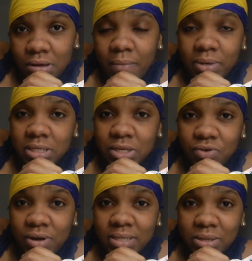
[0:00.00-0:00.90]
I want to
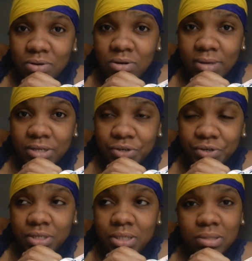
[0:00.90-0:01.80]
take you guys along my
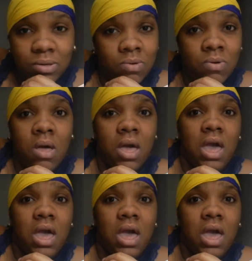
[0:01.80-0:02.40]
journey. So